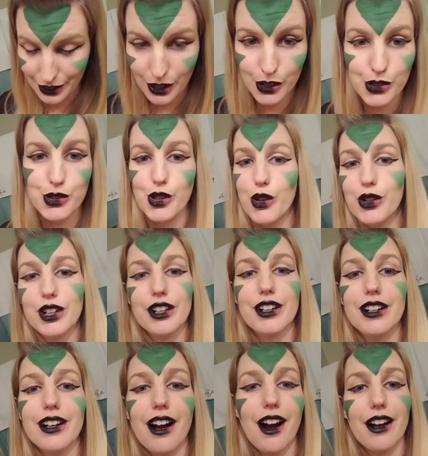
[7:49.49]
a
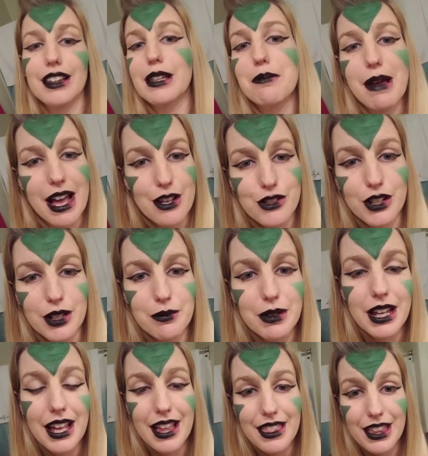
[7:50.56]
Joker Harley mashup
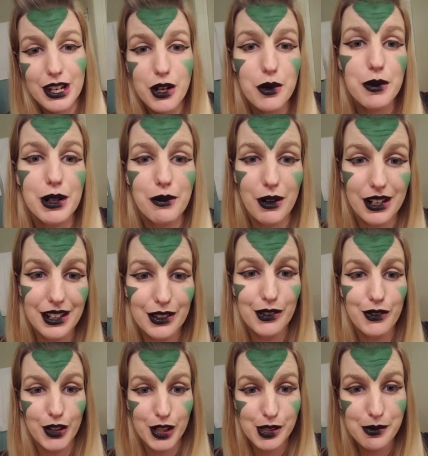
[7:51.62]
that nobody wanted in the
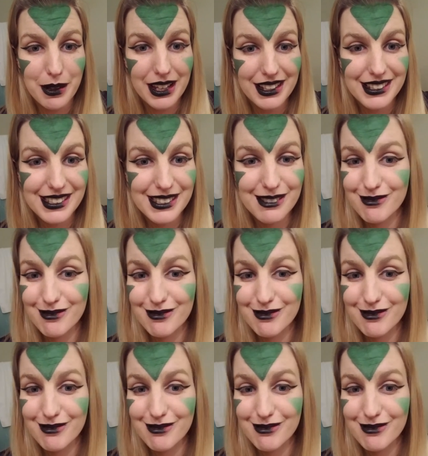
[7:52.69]
first place.